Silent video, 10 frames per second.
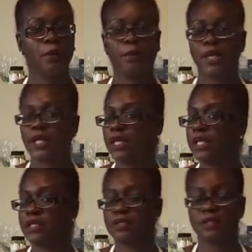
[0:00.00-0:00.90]
but
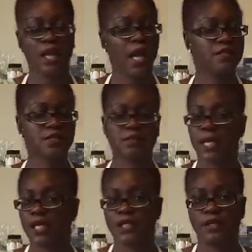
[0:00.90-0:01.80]
it is not
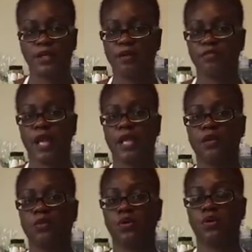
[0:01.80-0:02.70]
smelly enough that
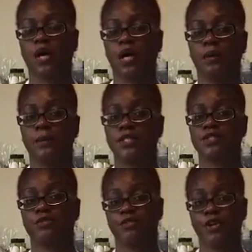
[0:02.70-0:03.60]
it will
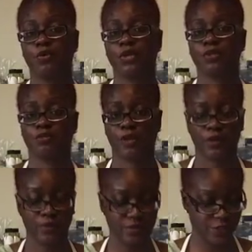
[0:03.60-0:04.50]
interfere with the
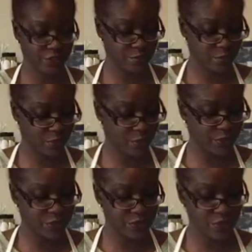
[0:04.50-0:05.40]
fragrance that you put
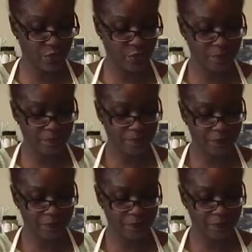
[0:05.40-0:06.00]
on your soap.